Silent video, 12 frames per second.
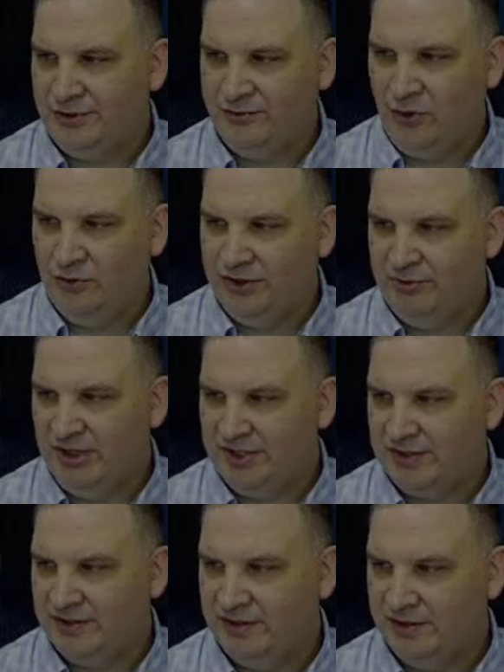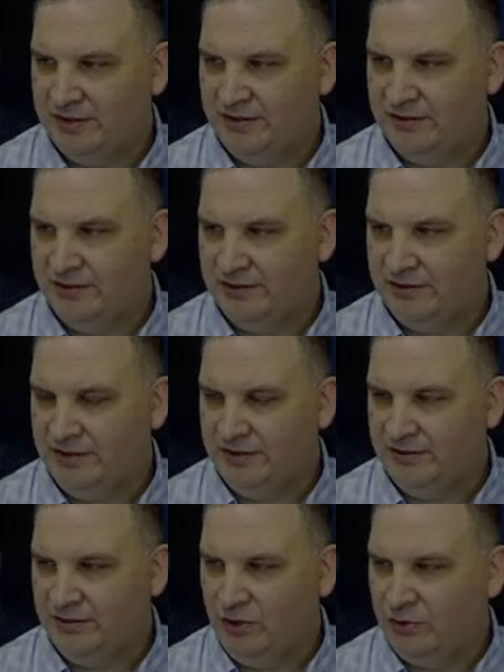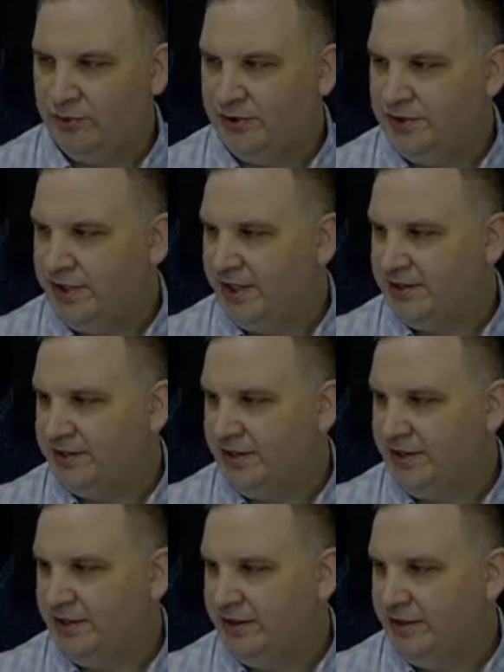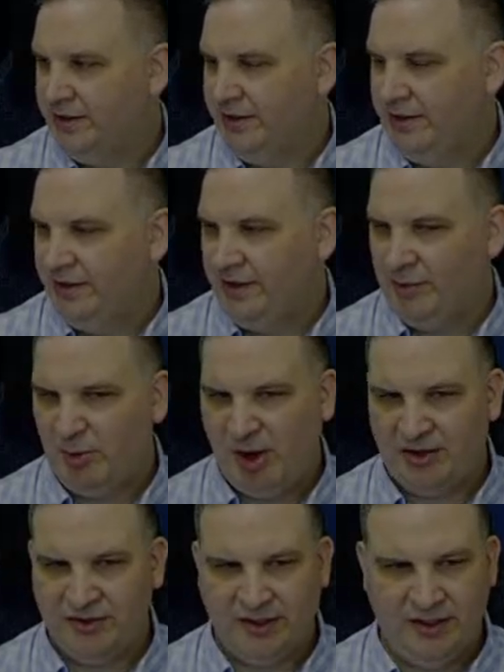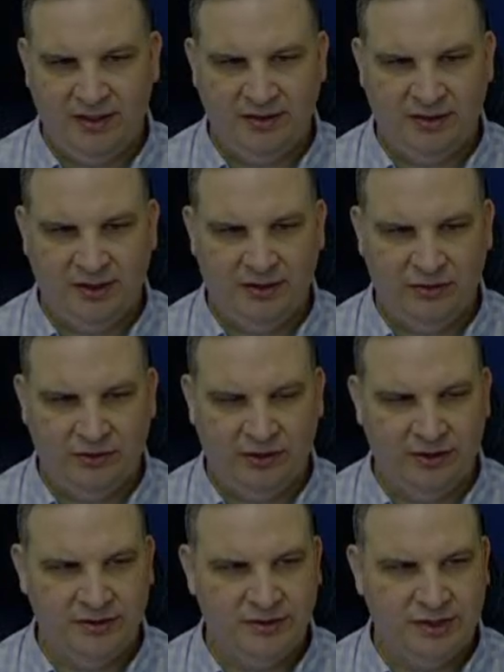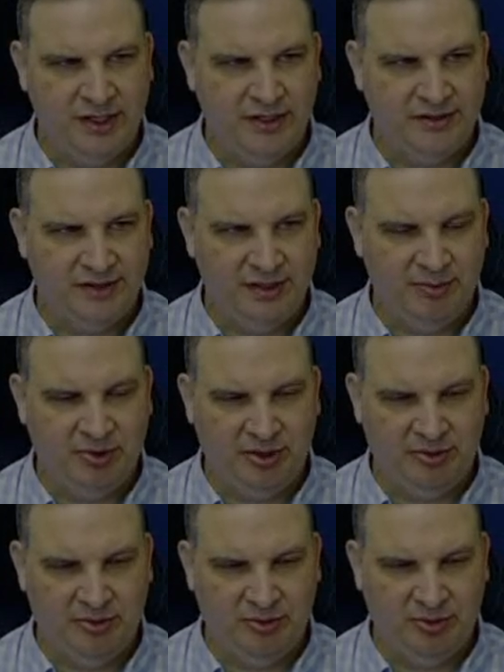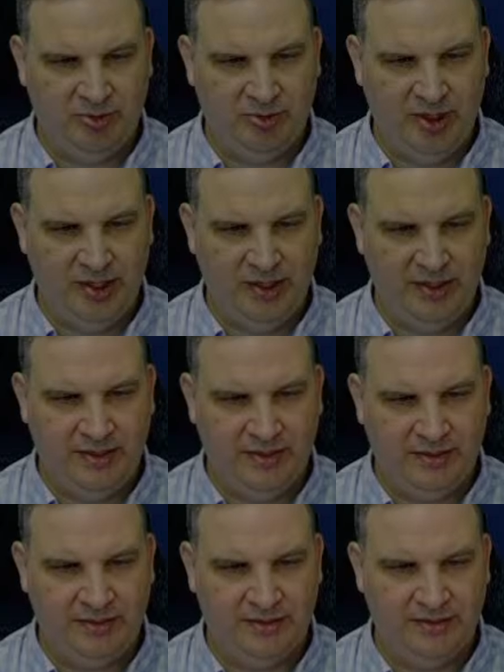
you've only missed the, the Loquitur GAC. I'm about to get into the Aleura GAC, but my uh,